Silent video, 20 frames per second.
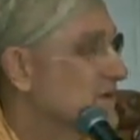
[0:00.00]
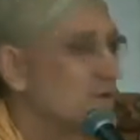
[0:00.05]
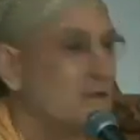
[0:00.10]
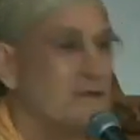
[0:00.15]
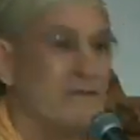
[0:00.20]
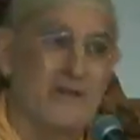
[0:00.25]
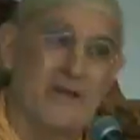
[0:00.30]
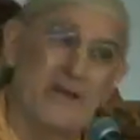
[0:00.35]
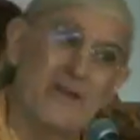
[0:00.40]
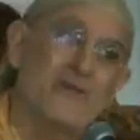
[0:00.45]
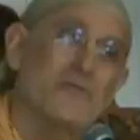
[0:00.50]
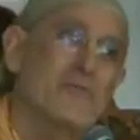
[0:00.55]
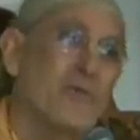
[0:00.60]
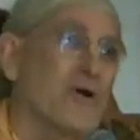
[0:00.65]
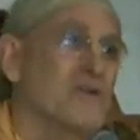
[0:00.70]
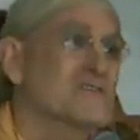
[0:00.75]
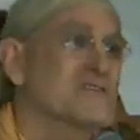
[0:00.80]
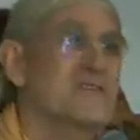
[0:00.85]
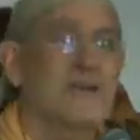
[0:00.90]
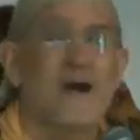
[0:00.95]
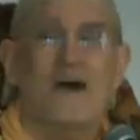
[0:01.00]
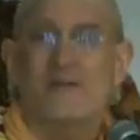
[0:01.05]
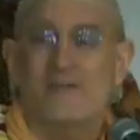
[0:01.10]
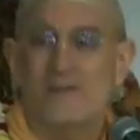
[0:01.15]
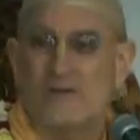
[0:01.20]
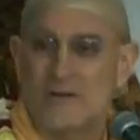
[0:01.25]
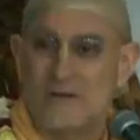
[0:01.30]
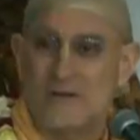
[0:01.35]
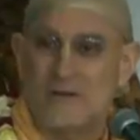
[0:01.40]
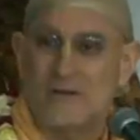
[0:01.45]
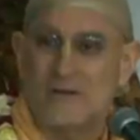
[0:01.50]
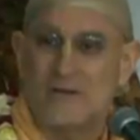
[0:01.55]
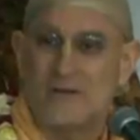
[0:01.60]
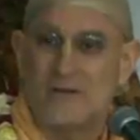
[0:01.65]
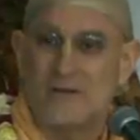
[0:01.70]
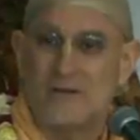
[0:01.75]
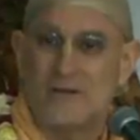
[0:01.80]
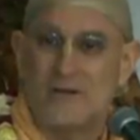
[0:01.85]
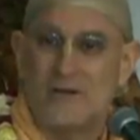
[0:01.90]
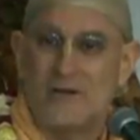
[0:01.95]
The other part's not good.
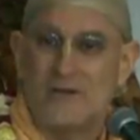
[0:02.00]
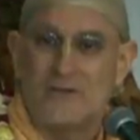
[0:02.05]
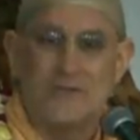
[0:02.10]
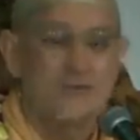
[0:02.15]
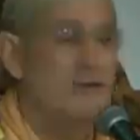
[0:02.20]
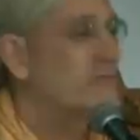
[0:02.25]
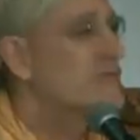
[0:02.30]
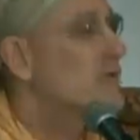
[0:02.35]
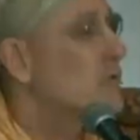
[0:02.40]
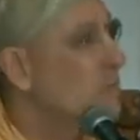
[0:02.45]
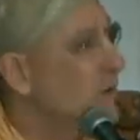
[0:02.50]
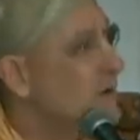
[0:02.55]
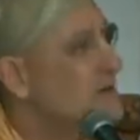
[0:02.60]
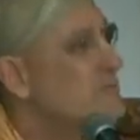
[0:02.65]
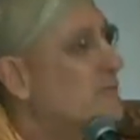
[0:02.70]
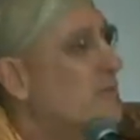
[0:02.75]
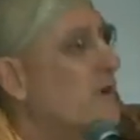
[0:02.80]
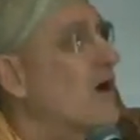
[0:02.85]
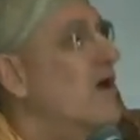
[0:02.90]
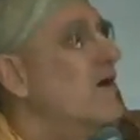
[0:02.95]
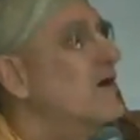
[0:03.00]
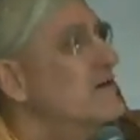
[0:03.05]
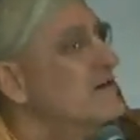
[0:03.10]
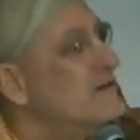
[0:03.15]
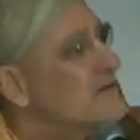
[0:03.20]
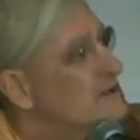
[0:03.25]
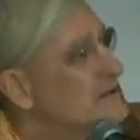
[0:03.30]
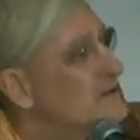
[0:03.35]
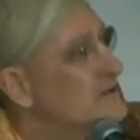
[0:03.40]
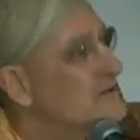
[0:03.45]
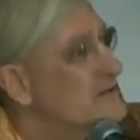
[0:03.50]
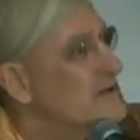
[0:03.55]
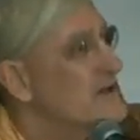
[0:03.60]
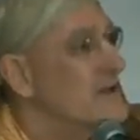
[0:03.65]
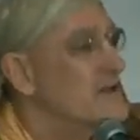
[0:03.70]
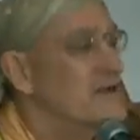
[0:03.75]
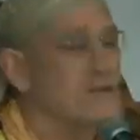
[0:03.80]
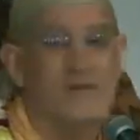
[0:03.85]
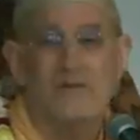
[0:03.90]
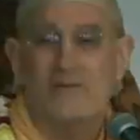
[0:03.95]
So for one part, he'll,
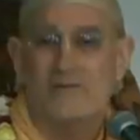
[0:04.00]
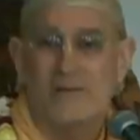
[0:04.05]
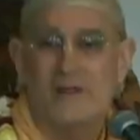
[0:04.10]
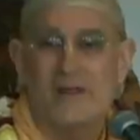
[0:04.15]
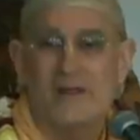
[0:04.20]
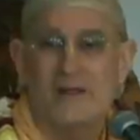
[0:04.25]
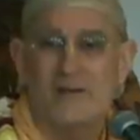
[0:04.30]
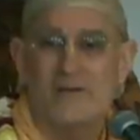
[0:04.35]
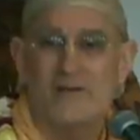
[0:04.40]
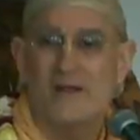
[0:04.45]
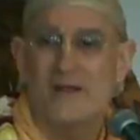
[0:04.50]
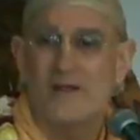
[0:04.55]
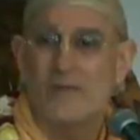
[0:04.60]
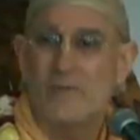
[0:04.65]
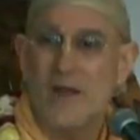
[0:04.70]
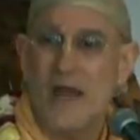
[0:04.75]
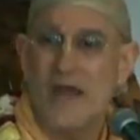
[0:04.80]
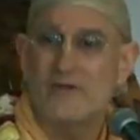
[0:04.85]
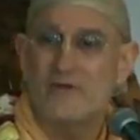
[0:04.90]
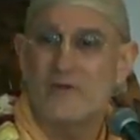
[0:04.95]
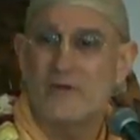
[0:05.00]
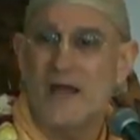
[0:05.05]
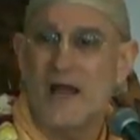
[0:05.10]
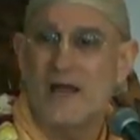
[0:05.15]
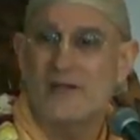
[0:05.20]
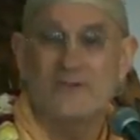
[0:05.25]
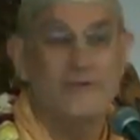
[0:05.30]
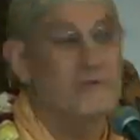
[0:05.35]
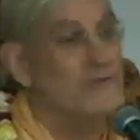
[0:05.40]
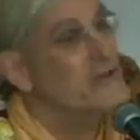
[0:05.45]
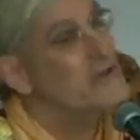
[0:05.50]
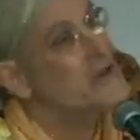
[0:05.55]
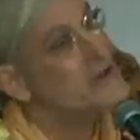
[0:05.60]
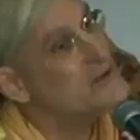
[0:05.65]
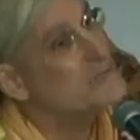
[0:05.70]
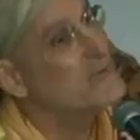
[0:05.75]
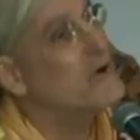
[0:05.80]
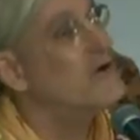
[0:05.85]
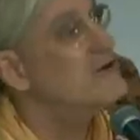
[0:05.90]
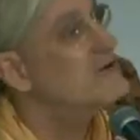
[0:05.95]
he'll, he'll get a bad reaction. For the
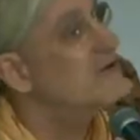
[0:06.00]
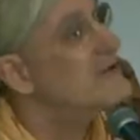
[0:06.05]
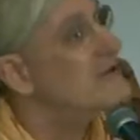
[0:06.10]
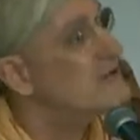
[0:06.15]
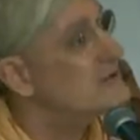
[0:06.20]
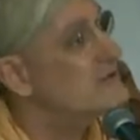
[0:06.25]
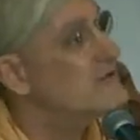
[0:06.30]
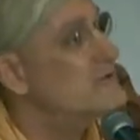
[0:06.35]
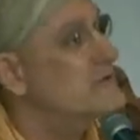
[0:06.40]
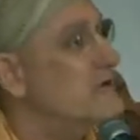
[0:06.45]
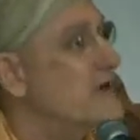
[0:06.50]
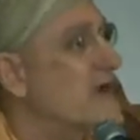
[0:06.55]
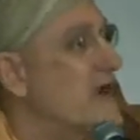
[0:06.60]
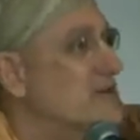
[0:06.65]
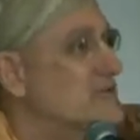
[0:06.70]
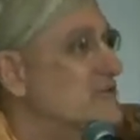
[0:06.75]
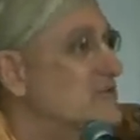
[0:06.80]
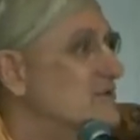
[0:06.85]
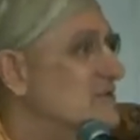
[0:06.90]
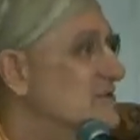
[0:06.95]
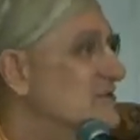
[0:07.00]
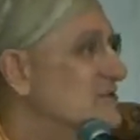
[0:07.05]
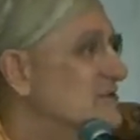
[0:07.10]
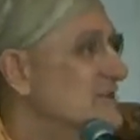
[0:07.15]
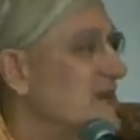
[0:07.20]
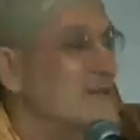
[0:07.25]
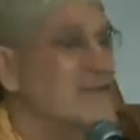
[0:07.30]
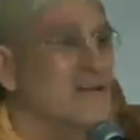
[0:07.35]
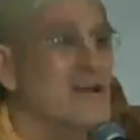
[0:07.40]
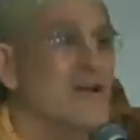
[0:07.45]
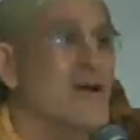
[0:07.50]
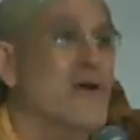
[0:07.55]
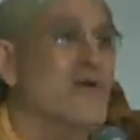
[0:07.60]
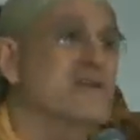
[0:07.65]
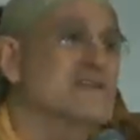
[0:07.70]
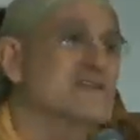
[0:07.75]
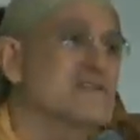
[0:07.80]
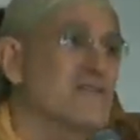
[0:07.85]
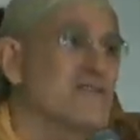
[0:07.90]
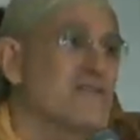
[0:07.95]
other part, he'll get a good reaction. It's not that, oh,
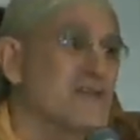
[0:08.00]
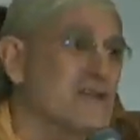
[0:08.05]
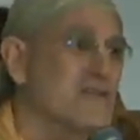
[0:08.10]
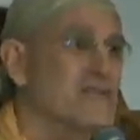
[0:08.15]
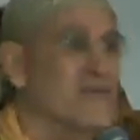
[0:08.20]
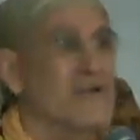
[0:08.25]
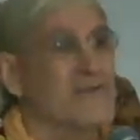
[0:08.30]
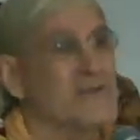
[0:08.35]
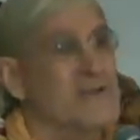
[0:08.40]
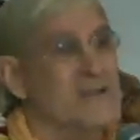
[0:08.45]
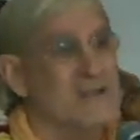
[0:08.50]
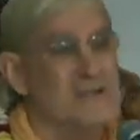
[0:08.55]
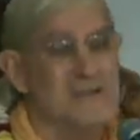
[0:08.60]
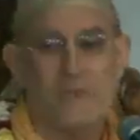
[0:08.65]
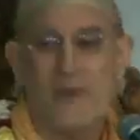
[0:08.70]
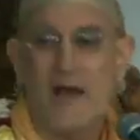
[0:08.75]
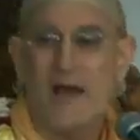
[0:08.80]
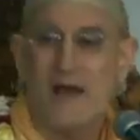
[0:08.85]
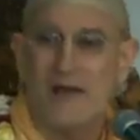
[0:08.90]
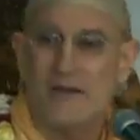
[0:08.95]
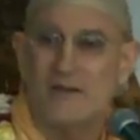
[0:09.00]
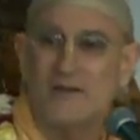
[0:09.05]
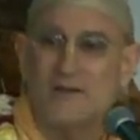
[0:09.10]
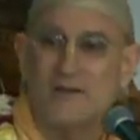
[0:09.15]
he's a thief, everything's bad.